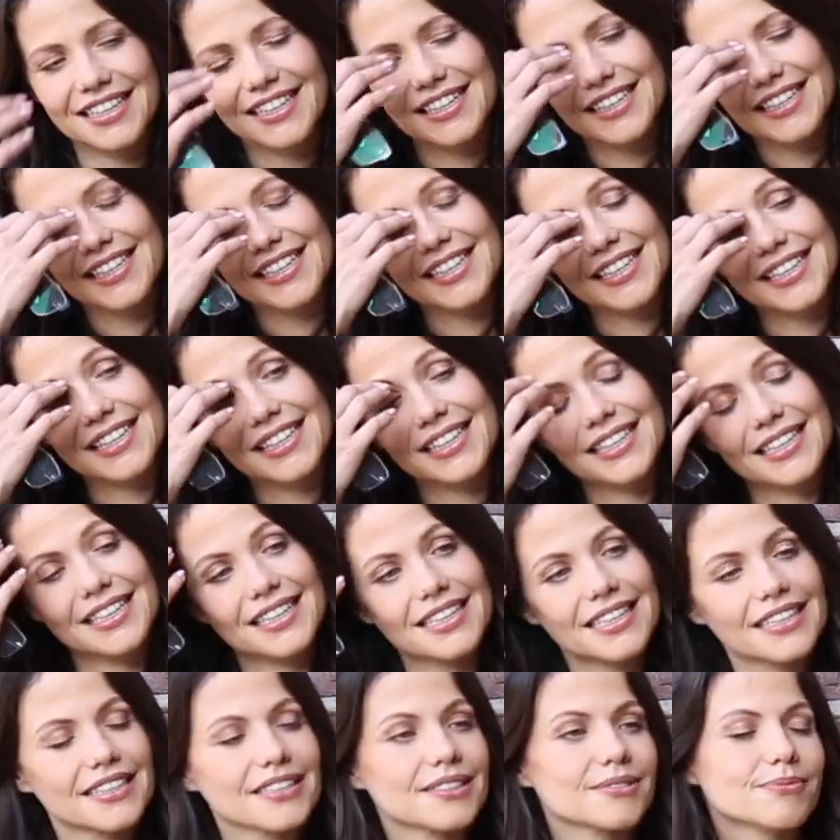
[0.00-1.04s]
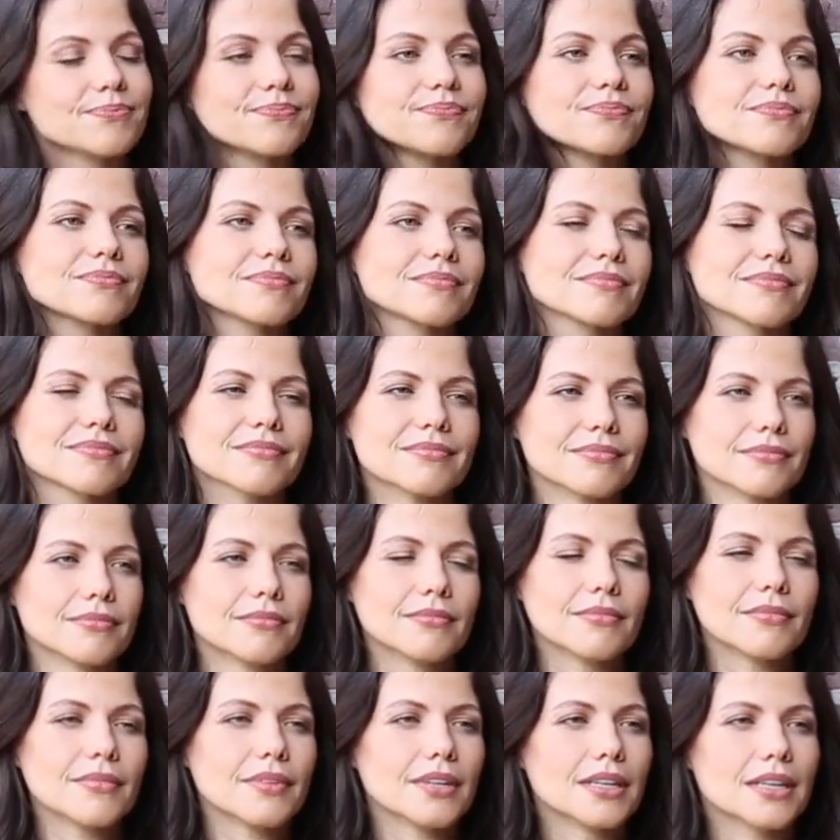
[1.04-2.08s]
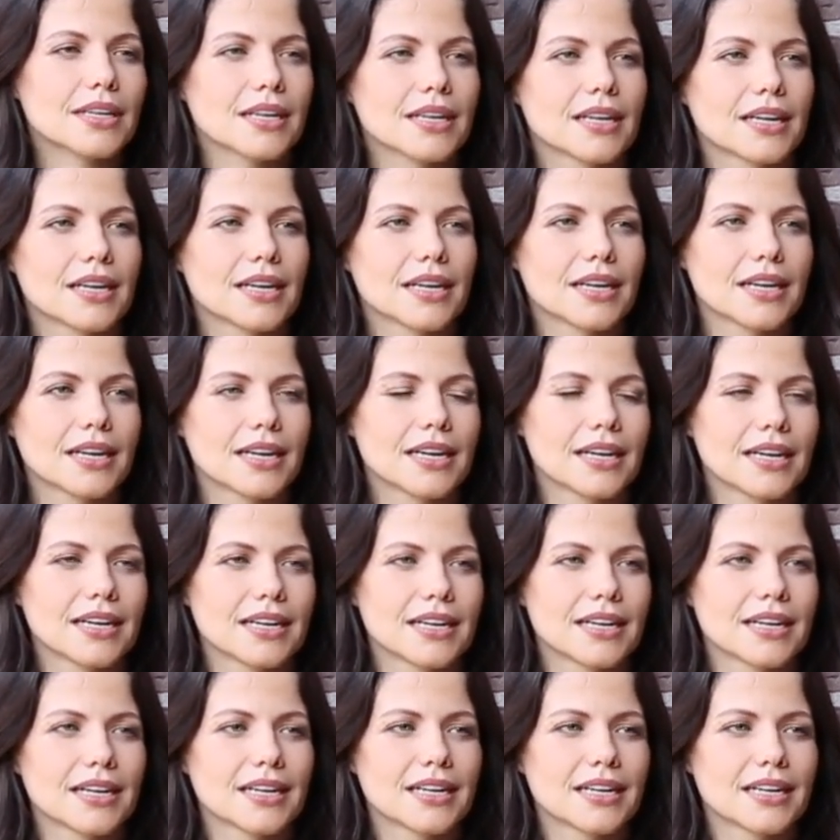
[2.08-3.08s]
This person isn't speaking.